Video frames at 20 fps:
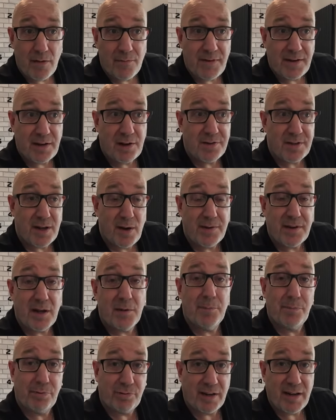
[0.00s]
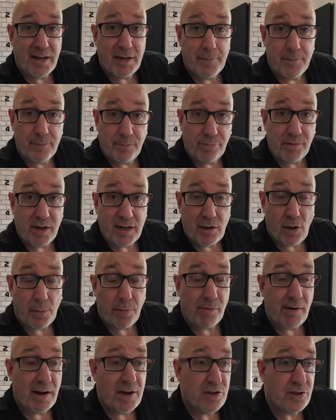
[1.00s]
videos that are done
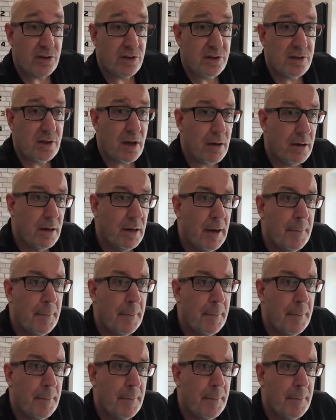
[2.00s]
pre-operation, so